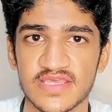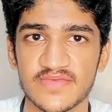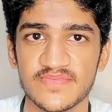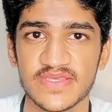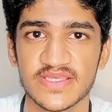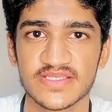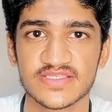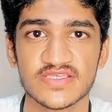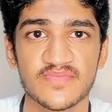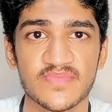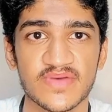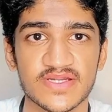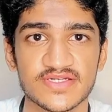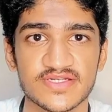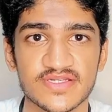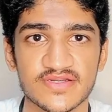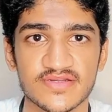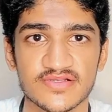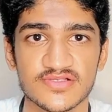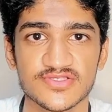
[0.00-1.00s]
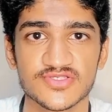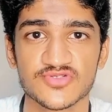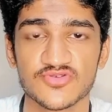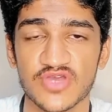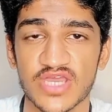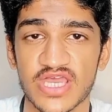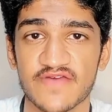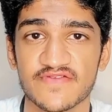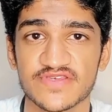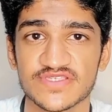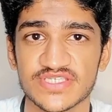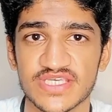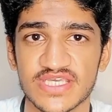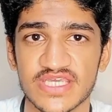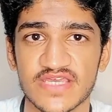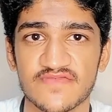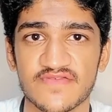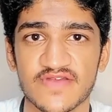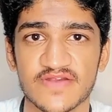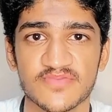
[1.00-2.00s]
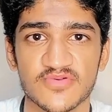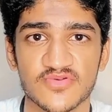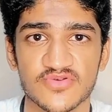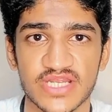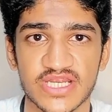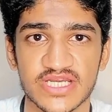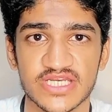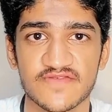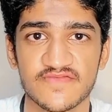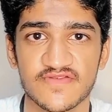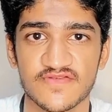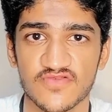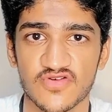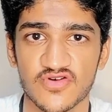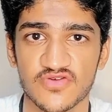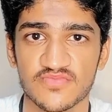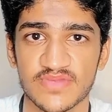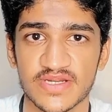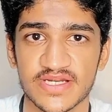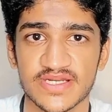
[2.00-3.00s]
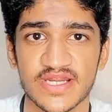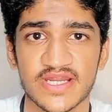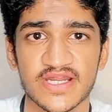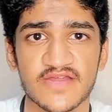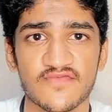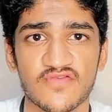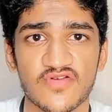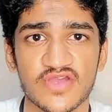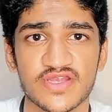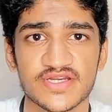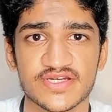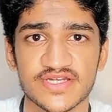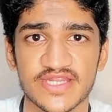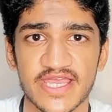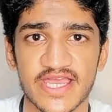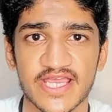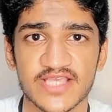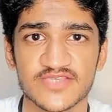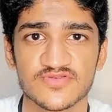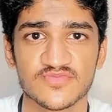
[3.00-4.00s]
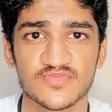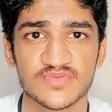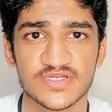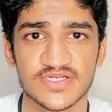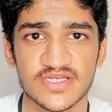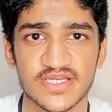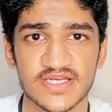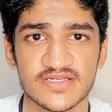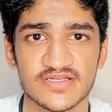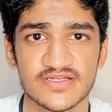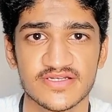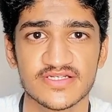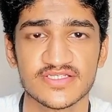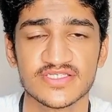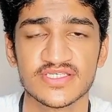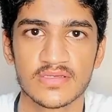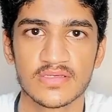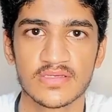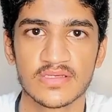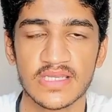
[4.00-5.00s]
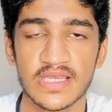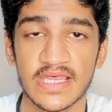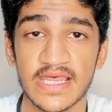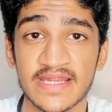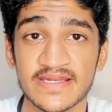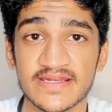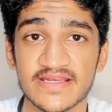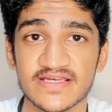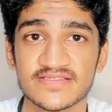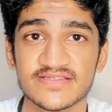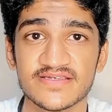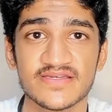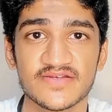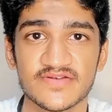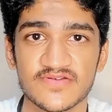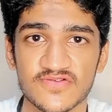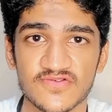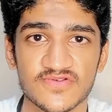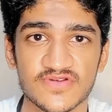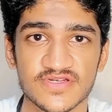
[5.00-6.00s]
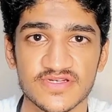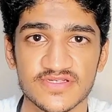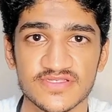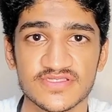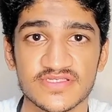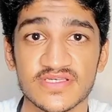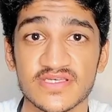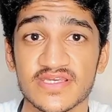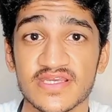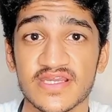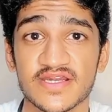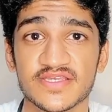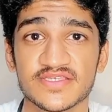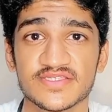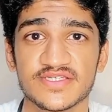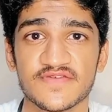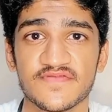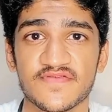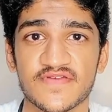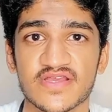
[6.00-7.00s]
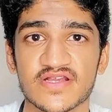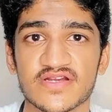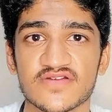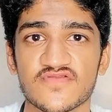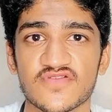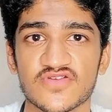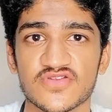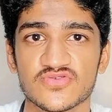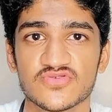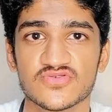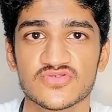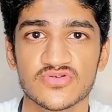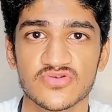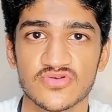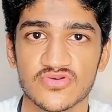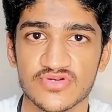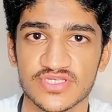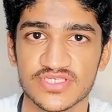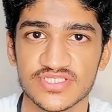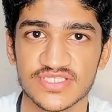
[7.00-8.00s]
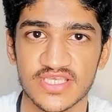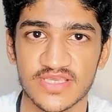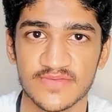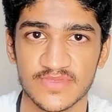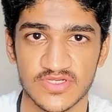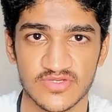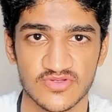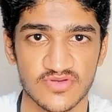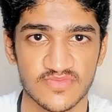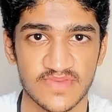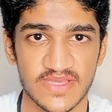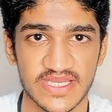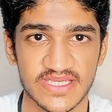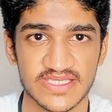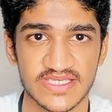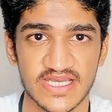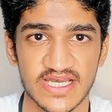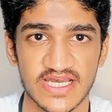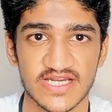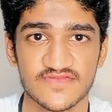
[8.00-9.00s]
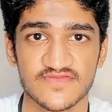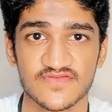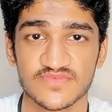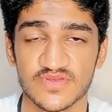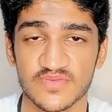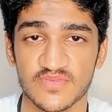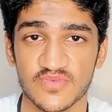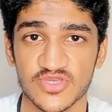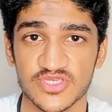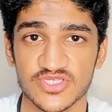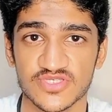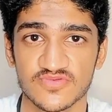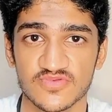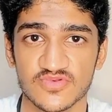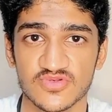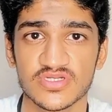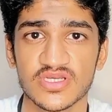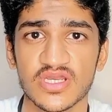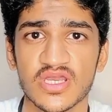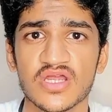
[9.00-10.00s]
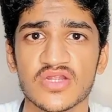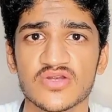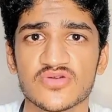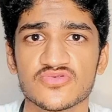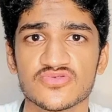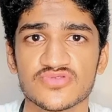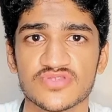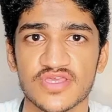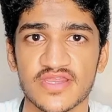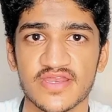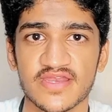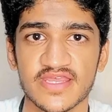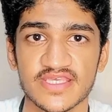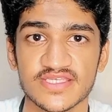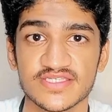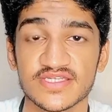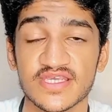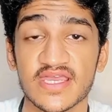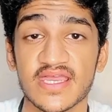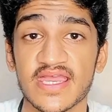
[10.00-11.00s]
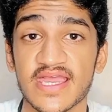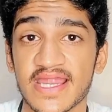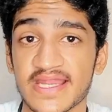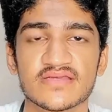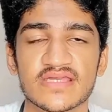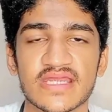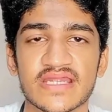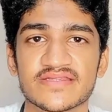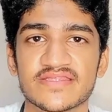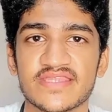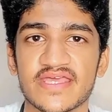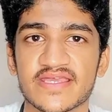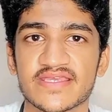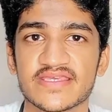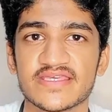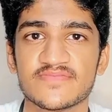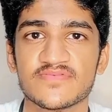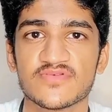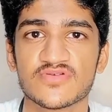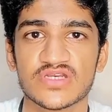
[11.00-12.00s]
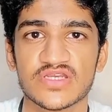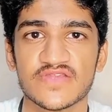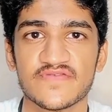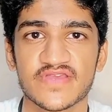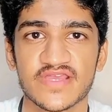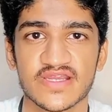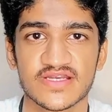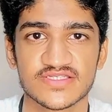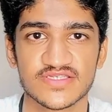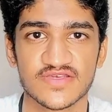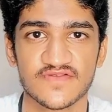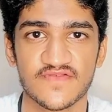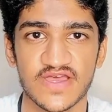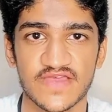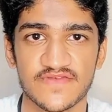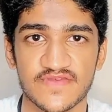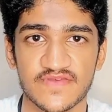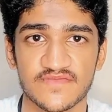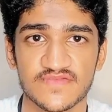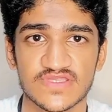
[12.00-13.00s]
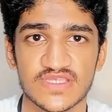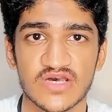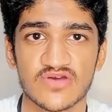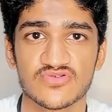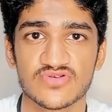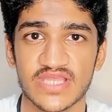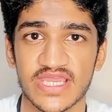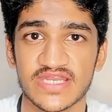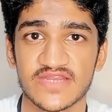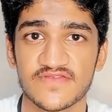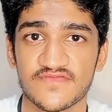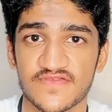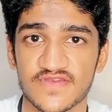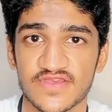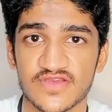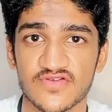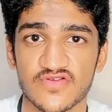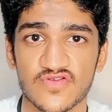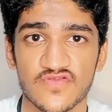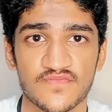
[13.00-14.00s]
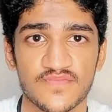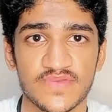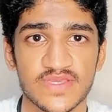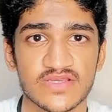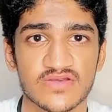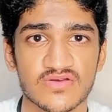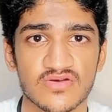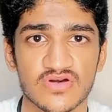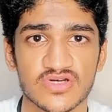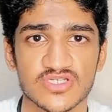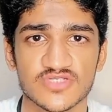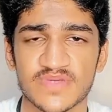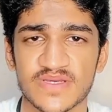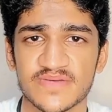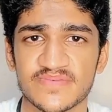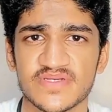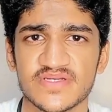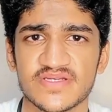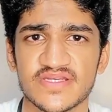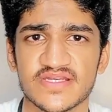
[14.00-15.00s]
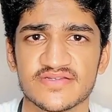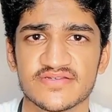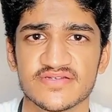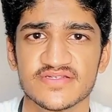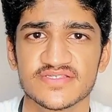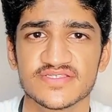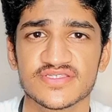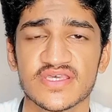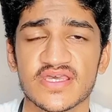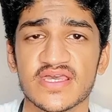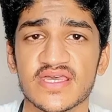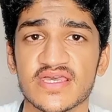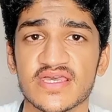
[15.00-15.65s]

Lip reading: They make the mud tunnels to have a safe and protective environment and avoid attacks from predators and other intruders. It is difficult for you to notice them in your backyard from the moist wood to their nest, and they keep on living and surviving without any fear of being caught by predators.